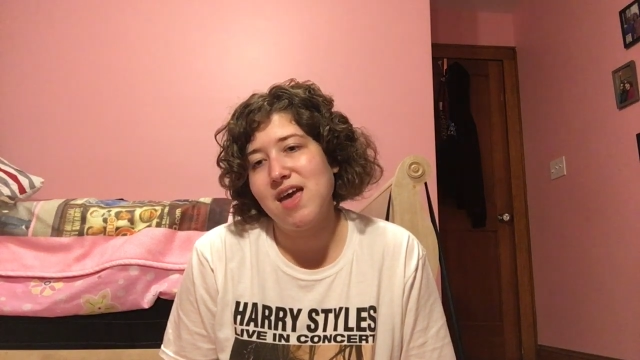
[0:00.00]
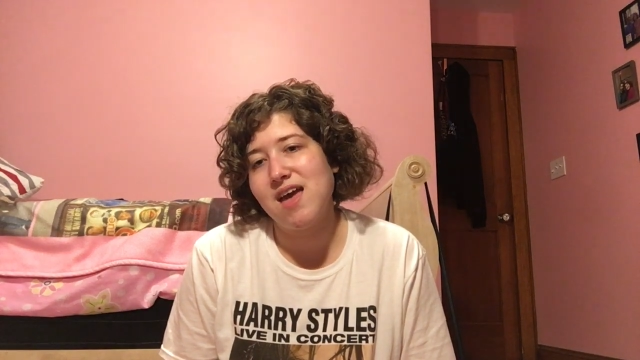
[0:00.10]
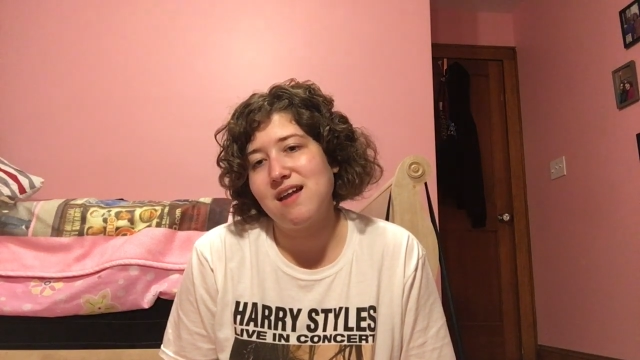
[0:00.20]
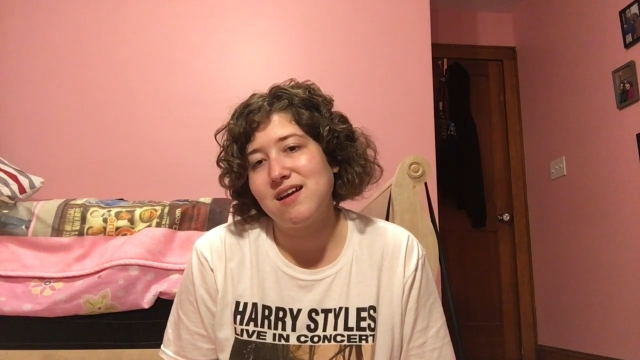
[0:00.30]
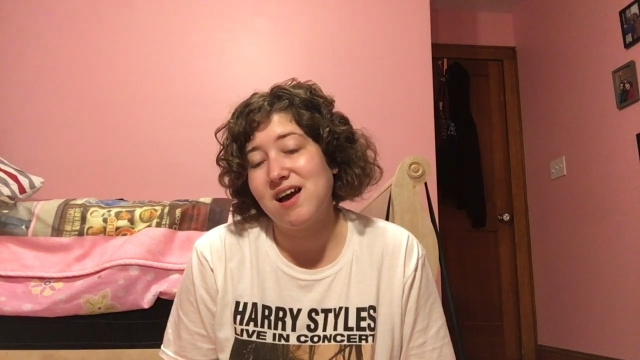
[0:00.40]

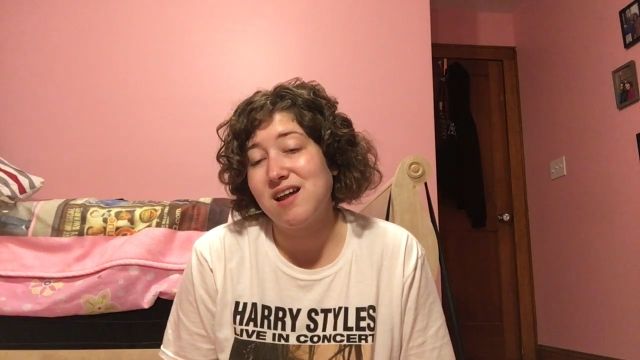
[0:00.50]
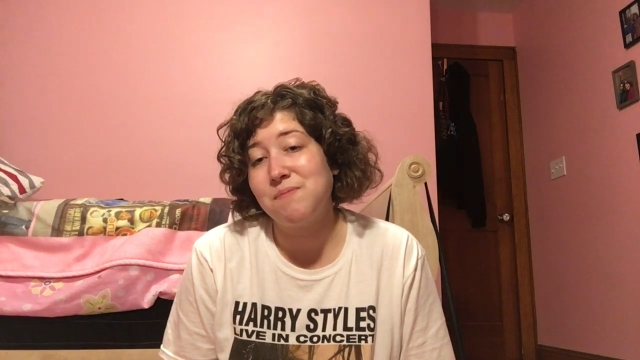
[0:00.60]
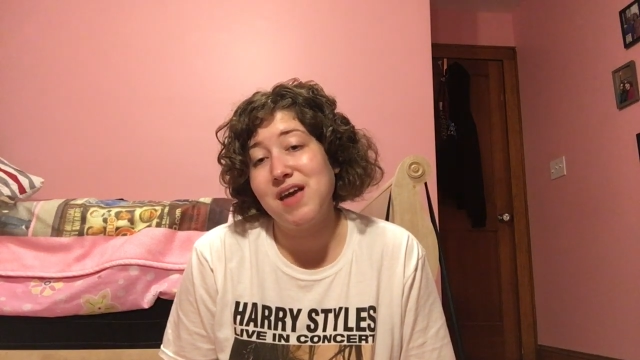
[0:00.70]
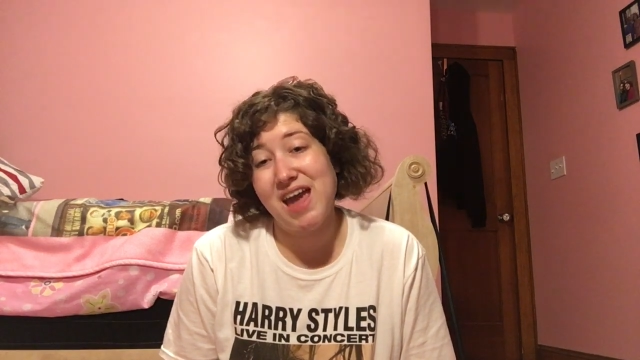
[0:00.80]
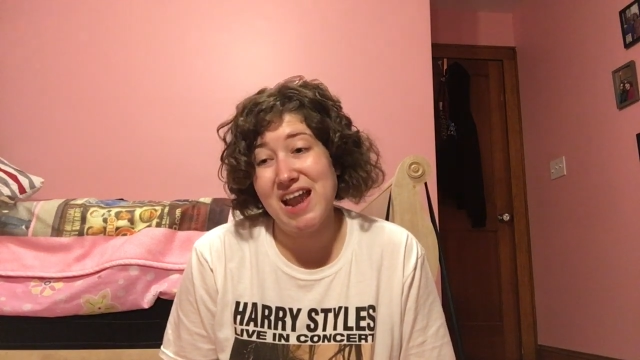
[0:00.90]
and I got
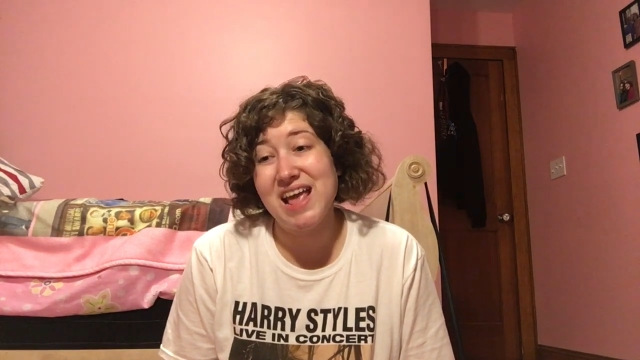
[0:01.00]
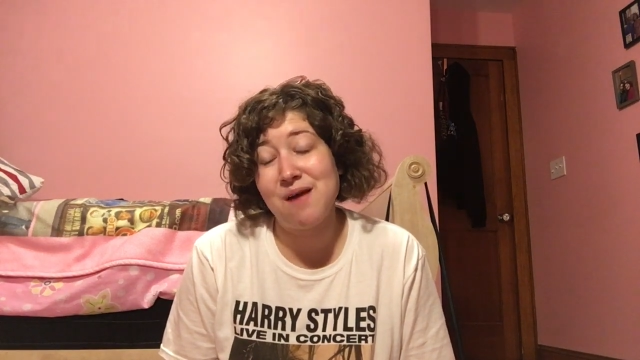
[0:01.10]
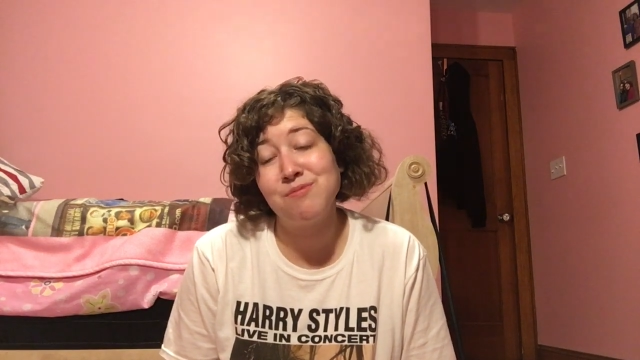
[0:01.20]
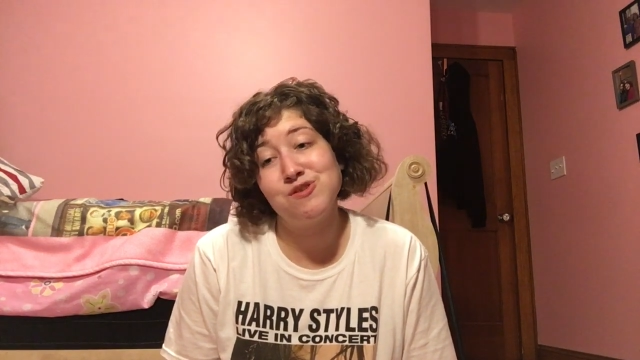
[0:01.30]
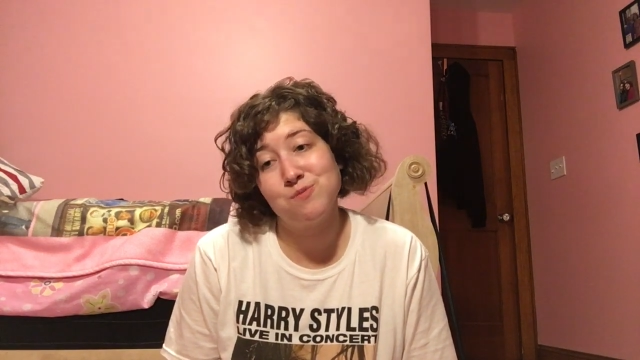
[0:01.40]
up at 8
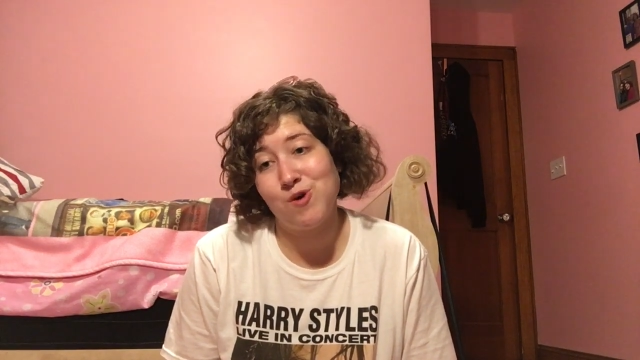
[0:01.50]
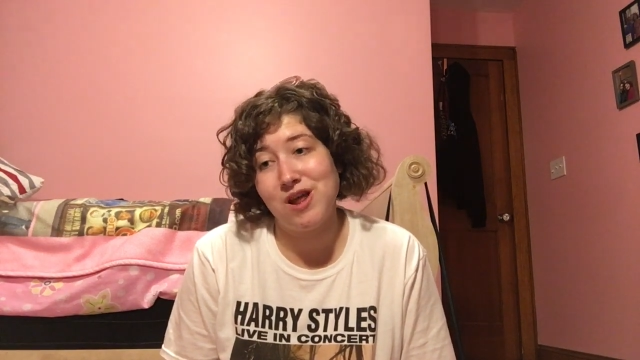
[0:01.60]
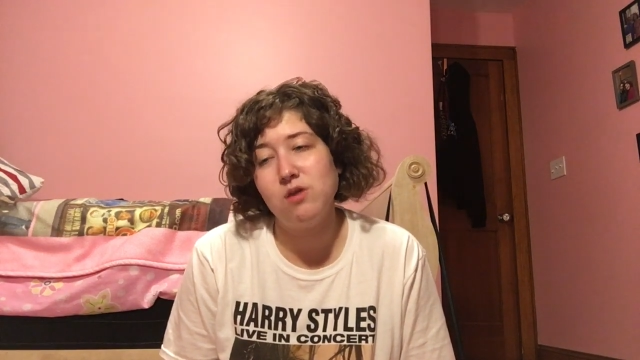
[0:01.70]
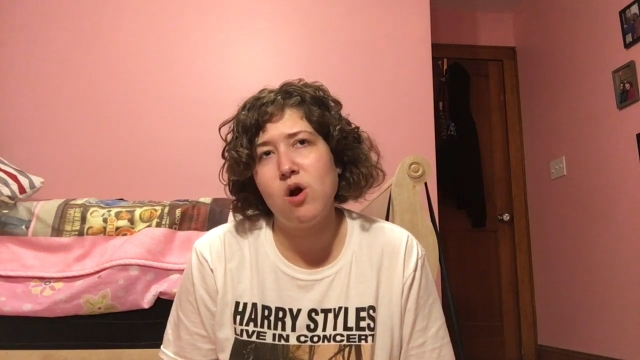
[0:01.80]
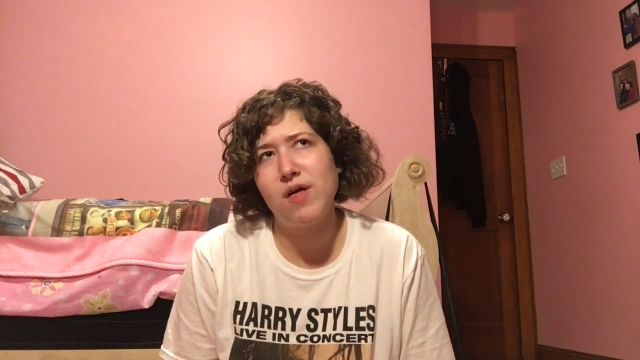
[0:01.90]
a.m. this
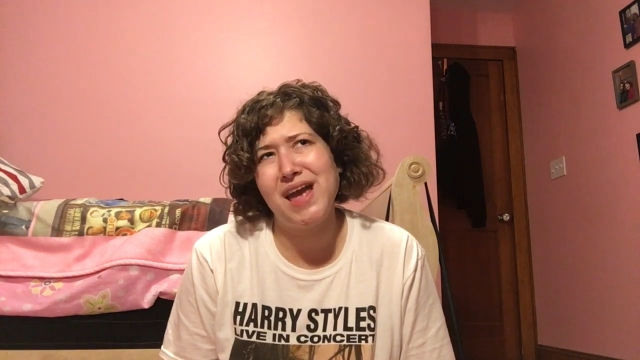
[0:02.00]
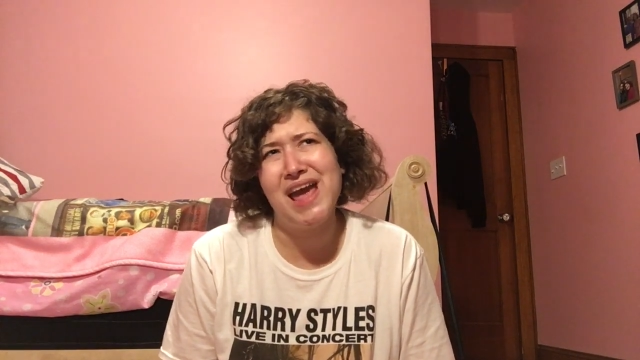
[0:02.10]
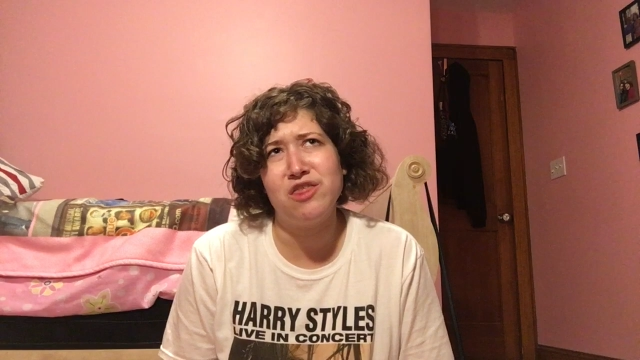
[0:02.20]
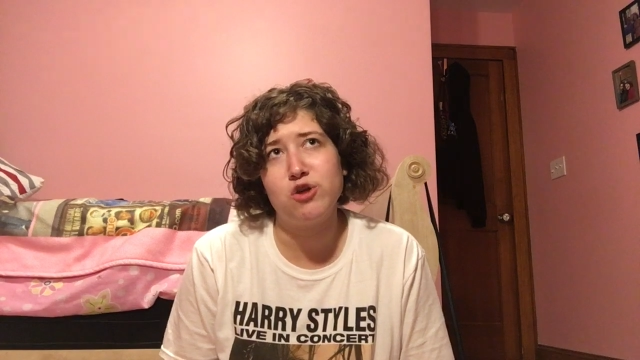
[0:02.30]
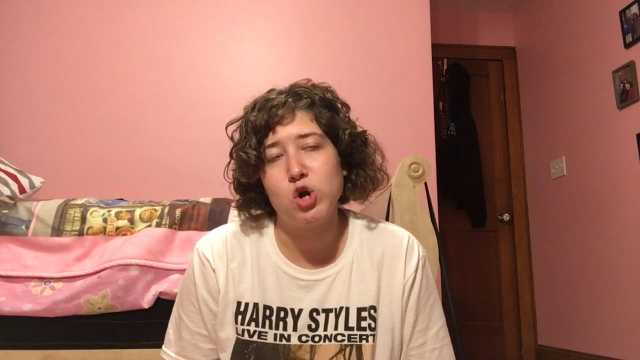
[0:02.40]
morning. No, like
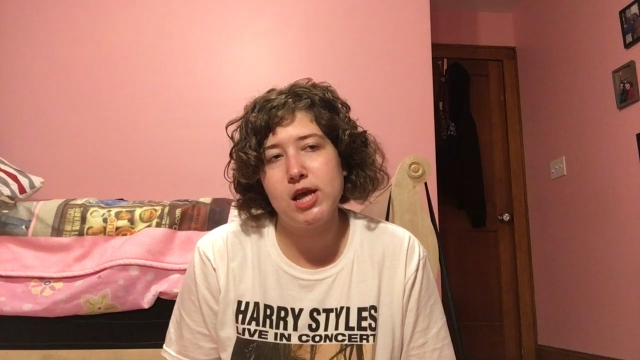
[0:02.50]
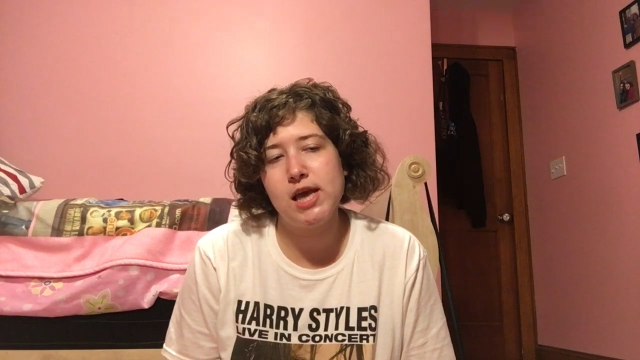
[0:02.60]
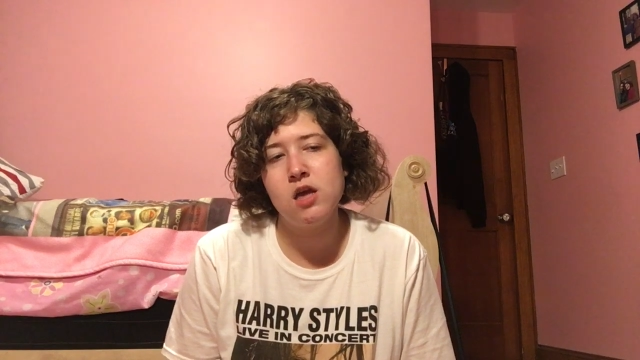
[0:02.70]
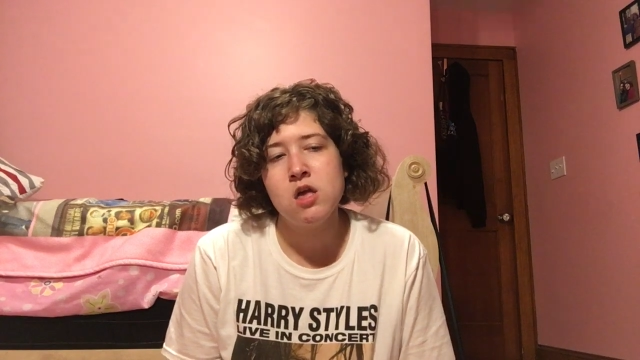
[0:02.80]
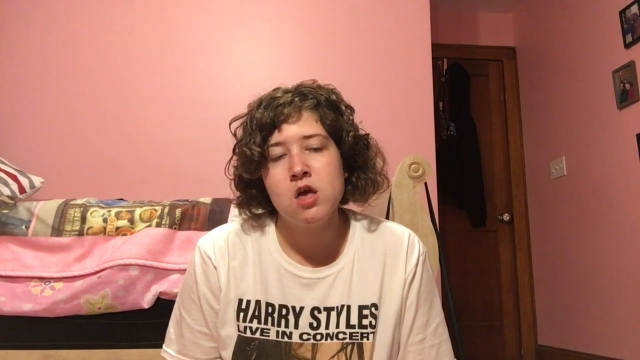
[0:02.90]

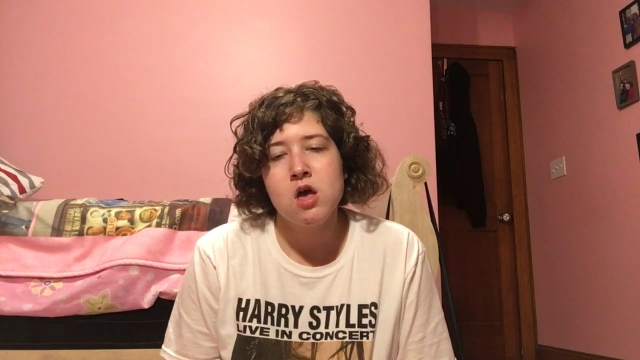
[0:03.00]
8:30.